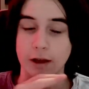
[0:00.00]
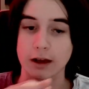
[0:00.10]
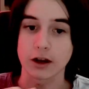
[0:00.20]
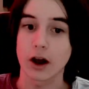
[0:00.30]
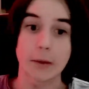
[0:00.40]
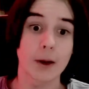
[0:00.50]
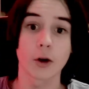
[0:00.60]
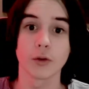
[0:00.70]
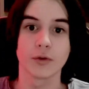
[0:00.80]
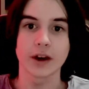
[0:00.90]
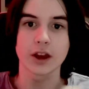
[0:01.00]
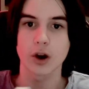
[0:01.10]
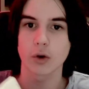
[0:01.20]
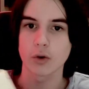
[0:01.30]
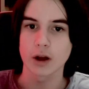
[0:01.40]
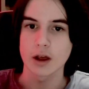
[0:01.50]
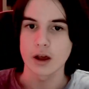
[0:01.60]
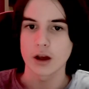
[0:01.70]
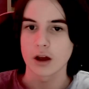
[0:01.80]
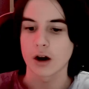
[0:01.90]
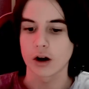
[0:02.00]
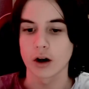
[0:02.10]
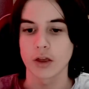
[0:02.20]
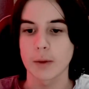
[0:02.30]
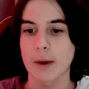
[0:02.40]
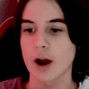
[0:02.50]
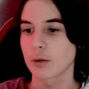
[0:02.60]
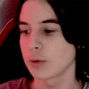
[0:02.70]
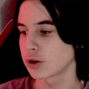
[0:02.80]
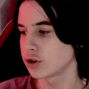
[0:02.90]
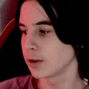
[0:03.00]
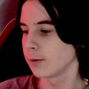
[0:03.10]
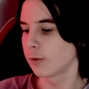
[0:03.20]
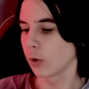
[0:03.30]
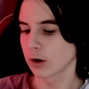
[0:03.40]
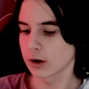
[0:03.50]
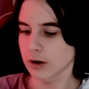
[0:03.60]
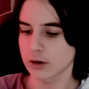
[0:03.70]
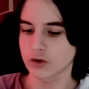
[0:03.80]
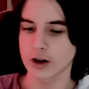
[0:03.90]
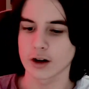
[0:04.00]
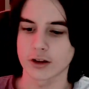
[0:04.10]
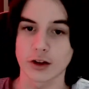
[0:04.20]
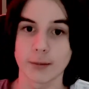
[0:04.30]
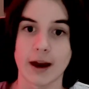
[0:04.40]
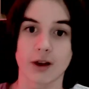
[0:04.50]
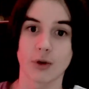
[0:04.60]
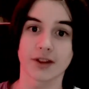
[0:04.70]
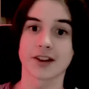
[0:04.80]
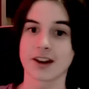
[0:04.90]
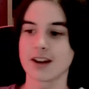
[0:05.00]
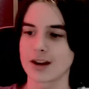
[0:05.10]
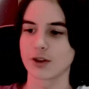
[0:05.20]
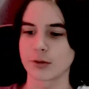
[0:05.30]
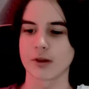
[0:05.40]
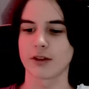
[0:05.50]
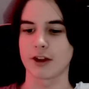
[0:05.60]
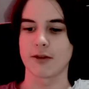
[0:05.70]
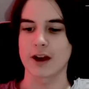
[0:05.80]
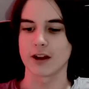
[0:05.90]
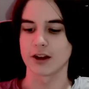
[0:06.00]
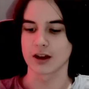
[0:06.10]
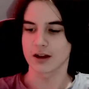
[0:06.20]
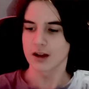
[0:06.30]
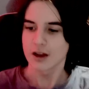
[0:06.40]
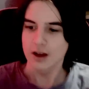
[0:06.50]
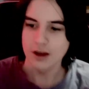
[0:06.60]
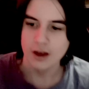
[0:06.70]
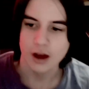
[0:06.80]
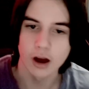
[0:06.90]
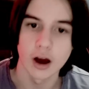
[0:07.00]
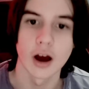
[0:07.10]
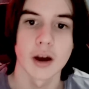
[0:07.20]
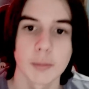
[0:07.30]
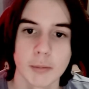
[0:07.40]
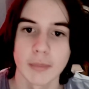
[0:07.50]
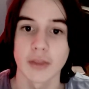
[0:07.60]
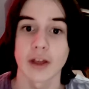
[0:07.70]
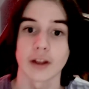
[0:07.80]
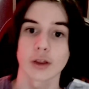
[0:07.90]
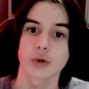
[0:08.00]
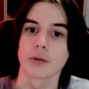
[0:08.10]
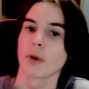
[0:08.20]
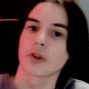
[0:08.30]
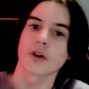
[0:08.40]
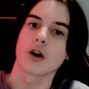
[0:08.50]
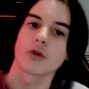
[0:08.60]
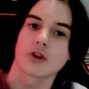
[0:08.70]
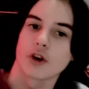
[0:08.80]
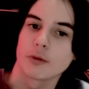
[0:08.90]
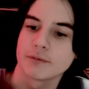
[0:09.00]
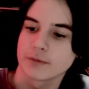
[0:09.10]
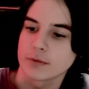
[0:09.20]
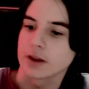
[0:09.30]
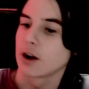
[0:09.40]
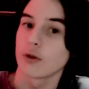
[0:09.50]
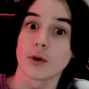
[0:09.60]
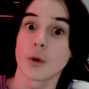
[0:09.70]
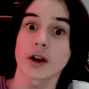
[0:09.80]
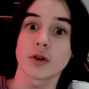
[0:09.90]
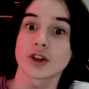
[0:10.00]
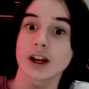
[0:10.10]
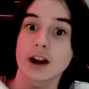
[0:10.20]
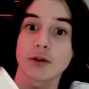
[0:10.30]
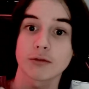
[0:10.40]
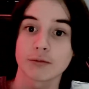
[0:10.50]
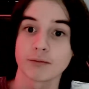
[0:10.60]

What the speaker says: you know, I made a whole video on the PowerBook G4, trying to install macOS on it, and ultimately failing. Made that like 3 months ago, so, you know, if you want to go check it out,